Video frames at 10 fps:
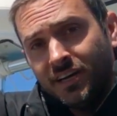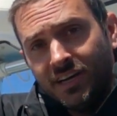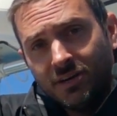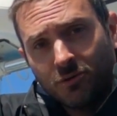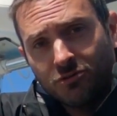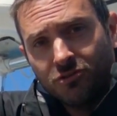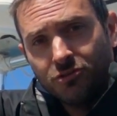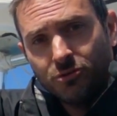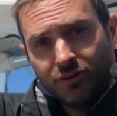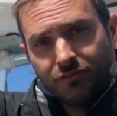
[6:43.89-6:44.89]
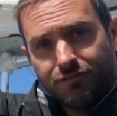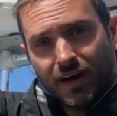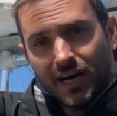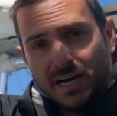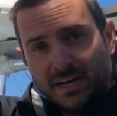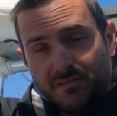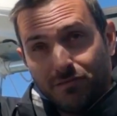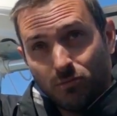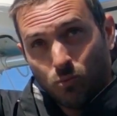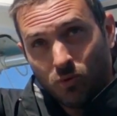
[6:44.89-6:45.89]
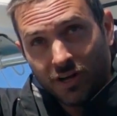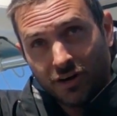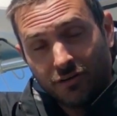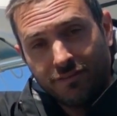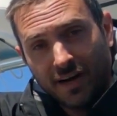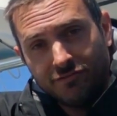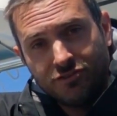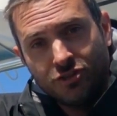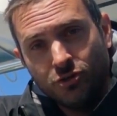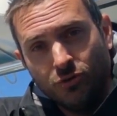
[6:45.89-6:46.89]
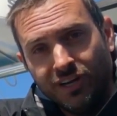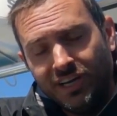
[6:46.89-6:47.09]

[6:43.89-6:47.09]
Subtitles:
and we're still doing 5-1 or 5-2.